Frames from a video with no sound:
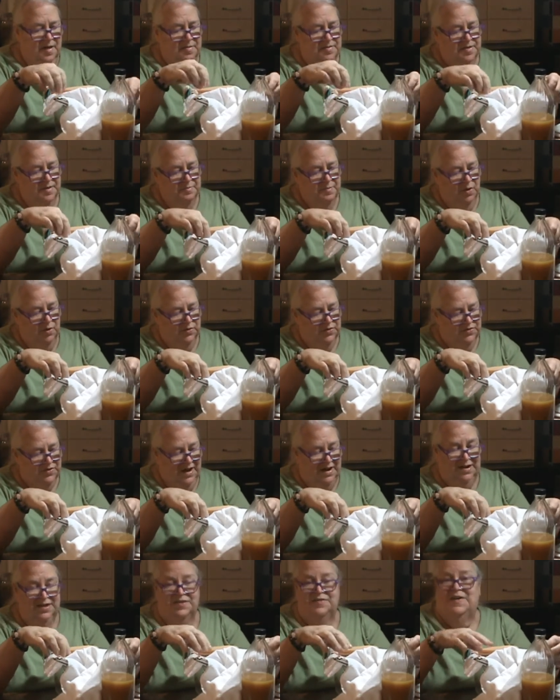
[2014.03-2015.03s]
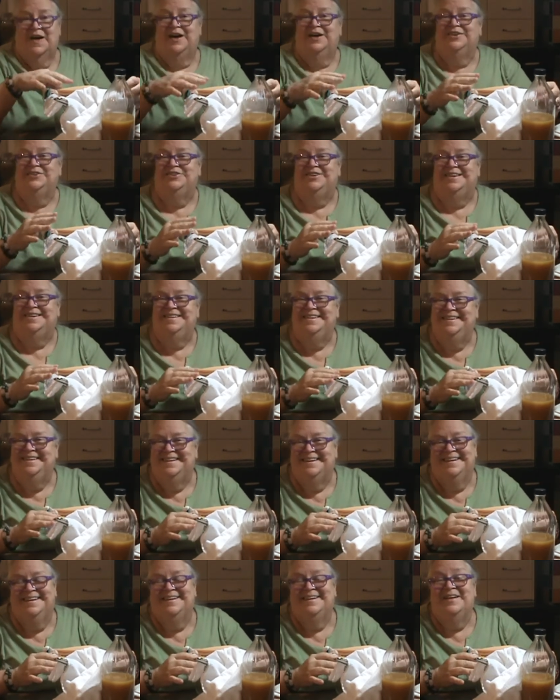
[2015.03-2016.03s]
the most satisfaction
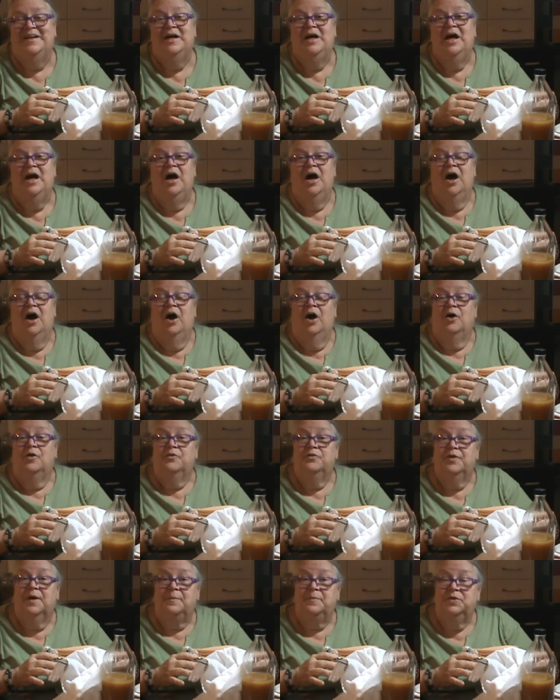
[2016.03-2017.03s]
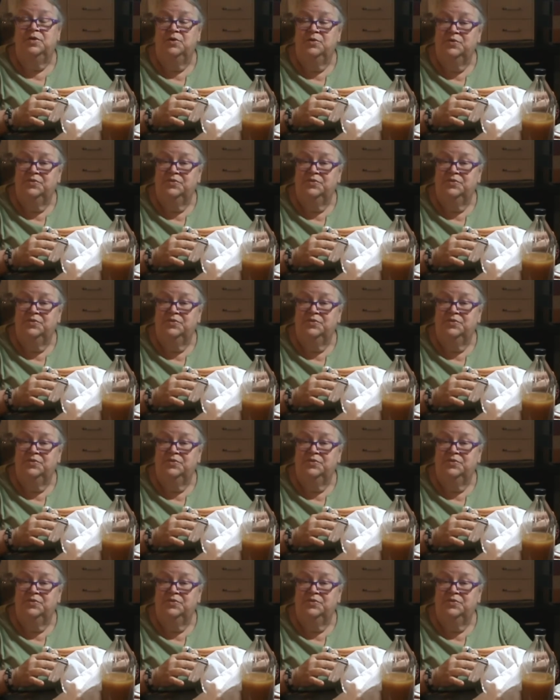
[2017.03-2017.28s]
from